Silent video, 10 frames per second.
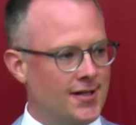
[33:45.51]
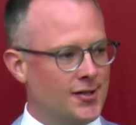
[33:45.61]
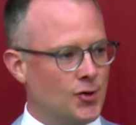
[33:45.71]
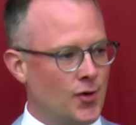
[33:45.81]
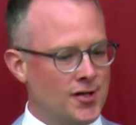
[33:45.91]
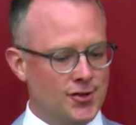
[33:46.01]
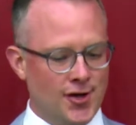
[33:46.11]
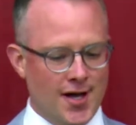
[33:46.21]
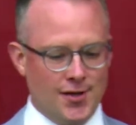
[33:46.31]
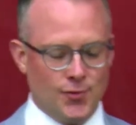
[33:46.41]
So raise your
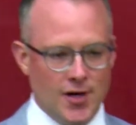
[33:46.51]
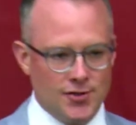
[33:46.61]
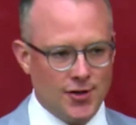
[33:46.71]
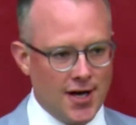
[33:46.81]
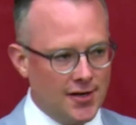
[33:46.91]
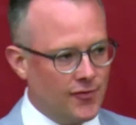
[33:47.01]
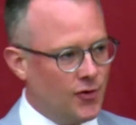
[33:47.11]
hand if